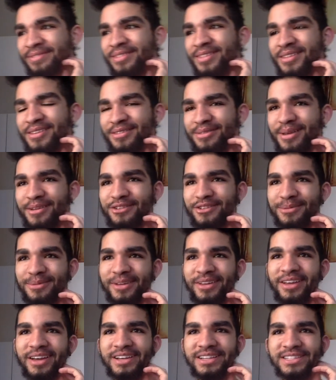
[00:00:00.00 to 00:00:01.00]
Especially
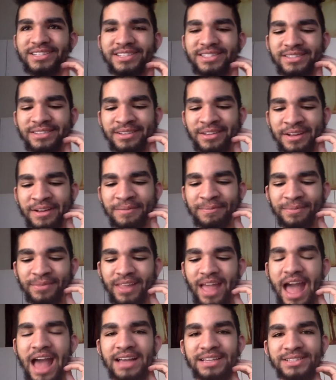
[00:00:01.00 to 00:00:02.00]
because
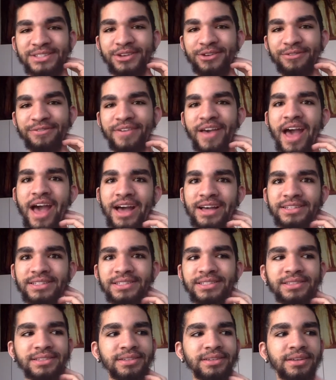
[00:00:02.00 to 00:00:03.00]
as you
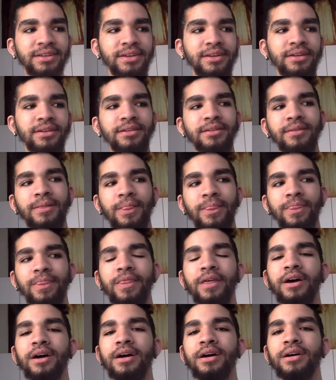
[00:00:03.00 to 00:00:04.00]
fast,
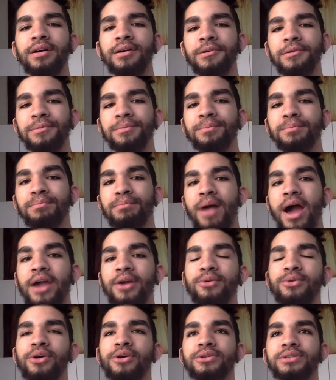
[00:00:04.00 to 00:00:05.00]
the
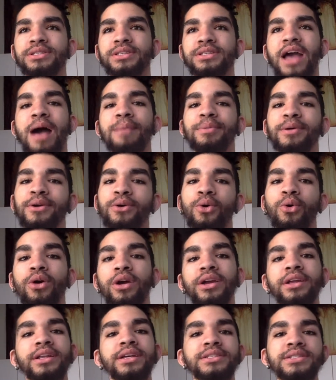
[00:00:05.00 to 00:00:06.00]
microscopic
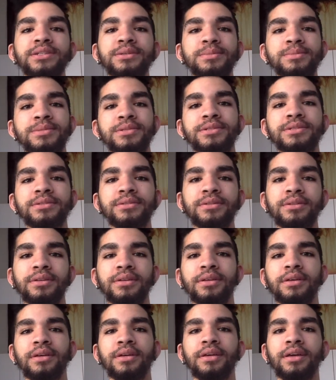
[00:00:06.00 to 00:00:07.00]
organisms
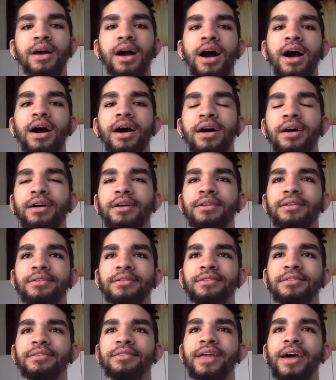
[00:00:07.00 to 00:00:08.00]

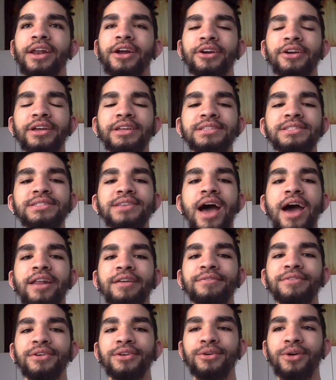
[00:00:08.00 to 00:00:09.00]
that are inside
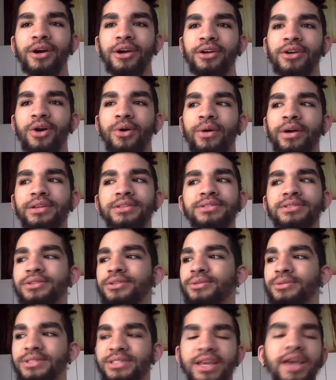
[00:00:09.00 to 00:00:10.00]
of you are going to
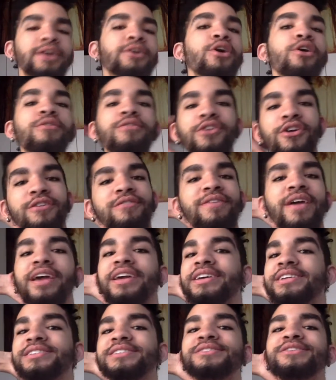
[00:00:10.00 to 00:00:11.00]
take over your
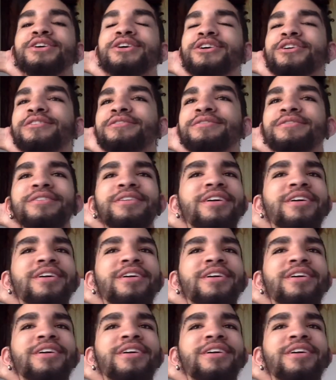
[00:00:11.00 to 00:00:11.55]
vagus nerve.